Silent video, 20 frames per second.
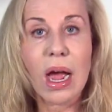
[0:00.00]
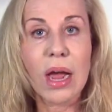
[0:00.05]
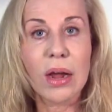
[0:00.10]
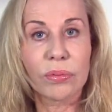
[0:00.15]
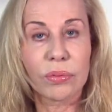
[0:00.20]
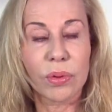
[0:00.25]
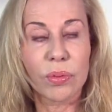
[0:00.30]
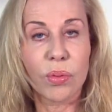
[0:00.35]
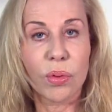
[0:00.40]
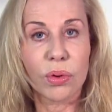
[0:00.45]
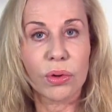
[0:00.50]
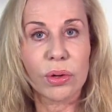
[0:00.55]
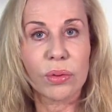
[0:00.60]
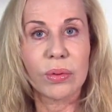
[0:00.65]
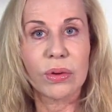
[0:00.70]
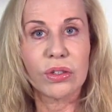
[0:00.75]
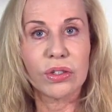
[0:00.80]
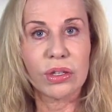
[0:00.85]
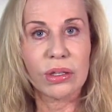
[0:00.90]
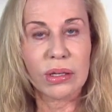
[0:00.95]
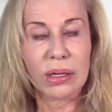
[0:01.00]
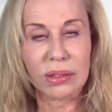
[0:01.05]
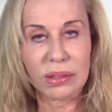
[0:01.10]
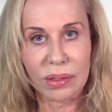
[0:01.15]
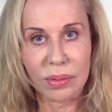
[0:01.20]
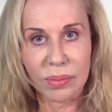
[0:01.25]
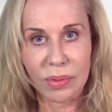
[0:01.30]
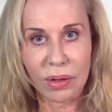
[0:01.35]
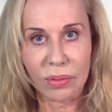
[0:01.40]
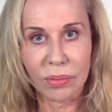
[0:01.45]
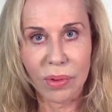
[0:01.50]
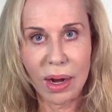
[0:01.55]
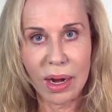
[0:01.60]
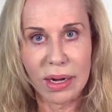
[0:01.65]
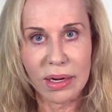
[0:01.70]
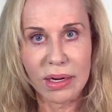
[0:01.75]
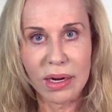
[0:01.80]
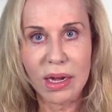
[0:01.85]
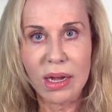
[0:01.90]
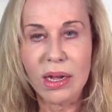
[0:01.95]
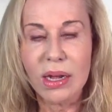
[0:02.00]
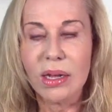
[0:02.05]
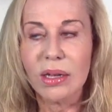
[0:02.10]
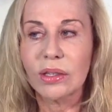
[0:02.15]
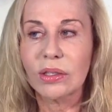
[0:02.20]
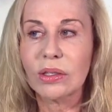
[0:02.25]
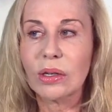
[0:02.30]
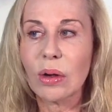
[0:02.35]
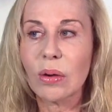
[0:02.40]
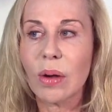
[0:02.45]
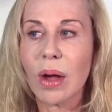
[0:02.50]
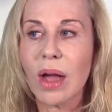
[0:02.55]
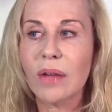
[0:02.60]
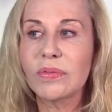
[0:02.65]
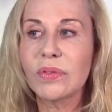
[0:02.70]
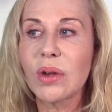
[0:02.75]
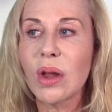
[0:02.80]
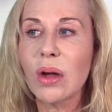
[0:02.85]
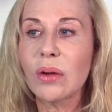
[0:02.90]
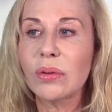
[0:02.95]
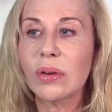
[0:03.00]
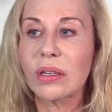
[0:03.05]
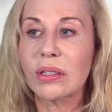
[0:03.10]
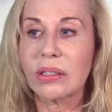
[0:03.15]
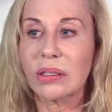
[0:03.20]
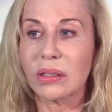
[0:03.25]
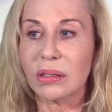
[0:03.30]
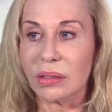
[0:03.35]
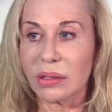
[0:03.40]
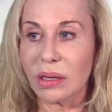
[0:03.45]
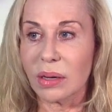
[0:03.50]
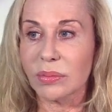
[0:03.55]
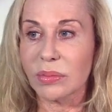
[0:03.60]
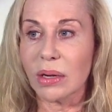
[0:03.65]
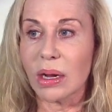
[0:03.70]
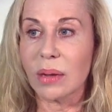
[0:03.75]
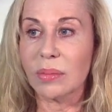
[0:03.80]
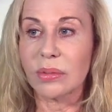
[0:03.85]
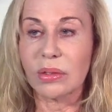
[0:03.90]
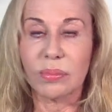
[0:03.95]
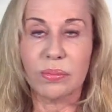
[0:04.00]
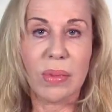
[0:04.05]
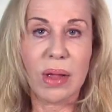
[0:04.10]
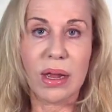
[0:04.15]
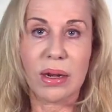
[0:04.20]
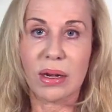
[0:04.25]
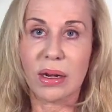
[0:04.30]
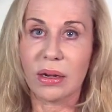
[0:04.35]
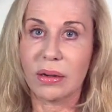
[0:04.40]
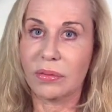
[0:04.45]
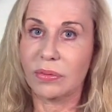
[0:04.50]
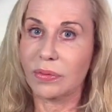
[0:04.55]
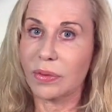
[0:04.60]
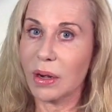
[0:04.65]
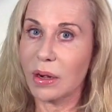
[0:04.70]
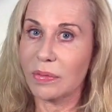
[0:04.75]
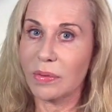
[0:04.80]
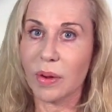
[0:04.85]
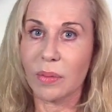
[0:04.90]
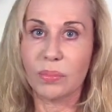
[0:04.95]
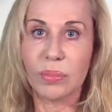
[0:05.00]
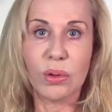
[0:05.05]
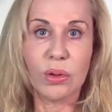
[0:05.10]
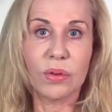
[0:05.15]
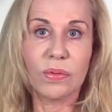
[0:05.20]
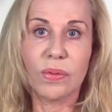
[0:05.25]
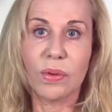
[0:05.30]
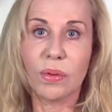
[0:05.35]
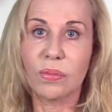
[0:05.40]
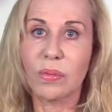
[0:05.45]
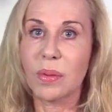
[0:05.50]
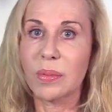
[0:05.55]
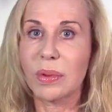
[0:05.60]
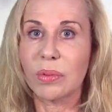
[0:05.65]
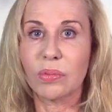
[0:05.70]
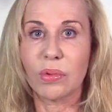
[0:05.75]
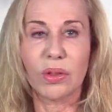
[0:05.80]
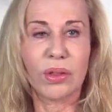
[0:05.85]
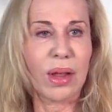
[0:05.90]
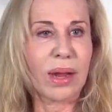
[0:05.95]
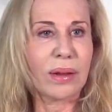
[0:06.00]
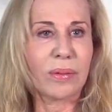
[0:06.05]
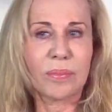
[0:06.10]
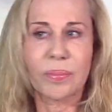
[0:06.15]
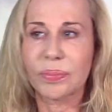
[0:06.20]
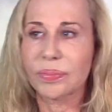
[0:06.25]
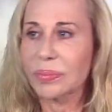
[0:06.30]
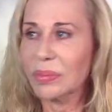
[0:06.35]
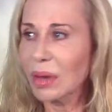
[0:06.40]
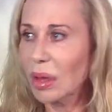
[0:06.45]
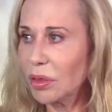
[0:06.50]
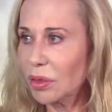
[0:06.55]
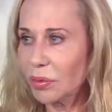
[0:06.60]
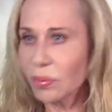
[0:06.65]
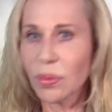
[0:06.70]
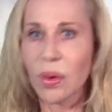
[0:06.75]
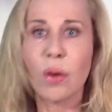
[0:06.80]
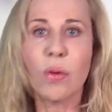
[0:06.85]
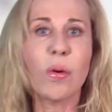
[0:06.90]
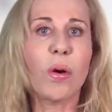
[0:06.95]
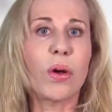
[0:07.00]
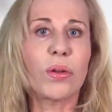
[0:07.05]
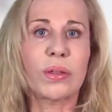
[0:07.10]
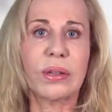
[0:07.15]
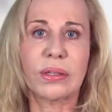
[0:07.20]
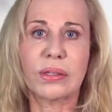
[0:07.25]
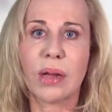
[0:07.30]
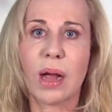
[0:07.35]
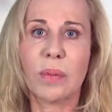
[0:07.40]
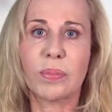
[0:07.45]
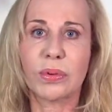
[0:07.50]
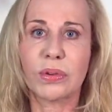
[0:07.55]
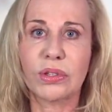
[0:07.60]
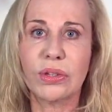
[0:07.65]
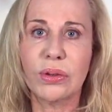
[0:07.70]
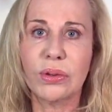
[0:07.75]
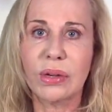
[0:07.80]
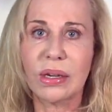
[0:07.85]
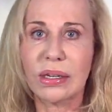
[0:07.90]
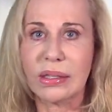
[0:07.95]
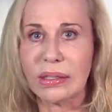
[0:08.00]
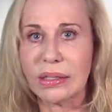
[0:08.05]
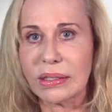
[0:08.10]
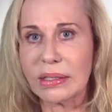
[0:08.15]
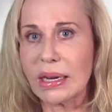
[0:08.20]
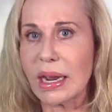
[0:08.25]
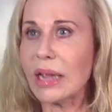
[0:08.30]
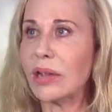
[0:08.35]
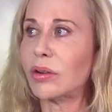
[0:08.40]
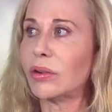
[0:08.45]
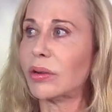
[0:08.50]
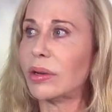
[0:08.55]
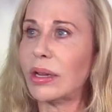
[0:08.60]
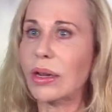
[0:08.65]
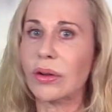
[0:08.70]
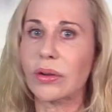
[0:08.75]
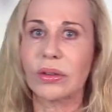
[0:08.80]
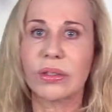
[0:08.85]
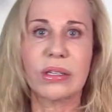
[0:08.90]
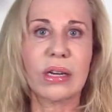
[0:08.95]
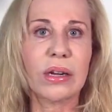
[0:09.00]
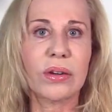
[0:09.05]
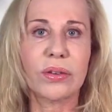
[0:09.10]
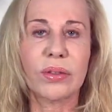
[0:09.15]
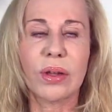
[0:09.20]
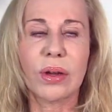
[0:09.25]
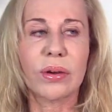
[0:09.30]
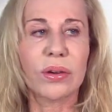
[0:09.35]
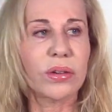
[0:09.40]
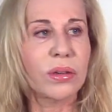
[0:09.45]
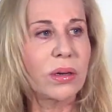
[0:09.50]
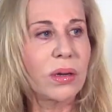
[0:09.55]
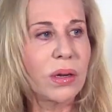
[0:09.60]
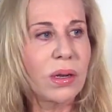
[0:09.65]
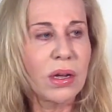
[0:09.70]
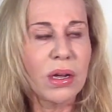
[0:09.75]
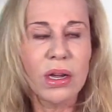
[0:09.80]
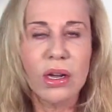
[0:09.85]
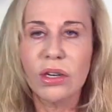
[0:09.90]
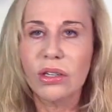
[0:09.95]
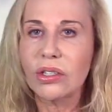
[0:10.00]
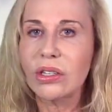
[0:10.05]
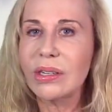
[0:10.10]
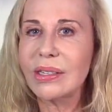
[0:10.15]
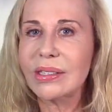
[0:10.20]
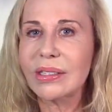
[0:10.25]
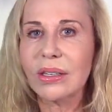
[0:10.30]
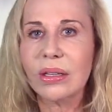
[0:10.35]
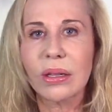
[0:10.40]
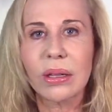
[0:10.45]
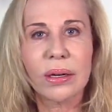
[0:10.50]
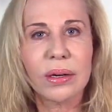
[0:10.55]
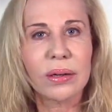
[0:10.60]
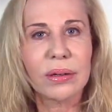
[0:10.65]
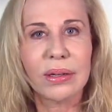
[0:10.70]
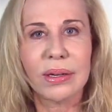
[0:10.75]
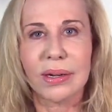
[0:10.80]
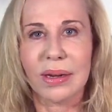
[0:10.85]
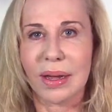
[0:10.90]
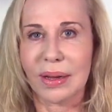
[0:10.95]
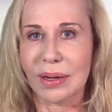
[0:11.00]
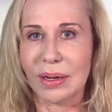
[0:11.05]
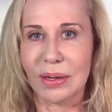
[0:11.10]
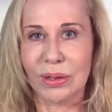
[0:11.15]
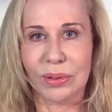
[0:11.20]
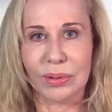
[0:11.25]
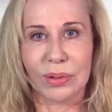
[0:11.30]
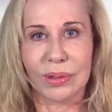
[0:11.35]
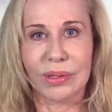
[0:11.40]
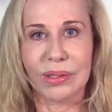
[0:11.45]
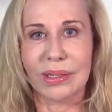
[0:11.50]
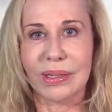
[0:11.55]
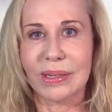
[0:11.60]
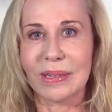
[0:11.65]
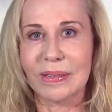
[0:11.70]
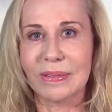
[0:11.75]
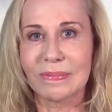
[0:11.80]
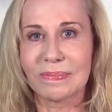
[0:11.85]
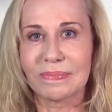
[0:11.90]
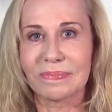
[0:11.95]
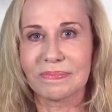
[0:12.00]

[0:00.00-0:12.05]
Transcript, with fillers: I reward her when she does something right. So I've noticed sometimes men in front of a beautiful woman will like throw all these opportunities and take her here and take her there, and she's clearly not interested.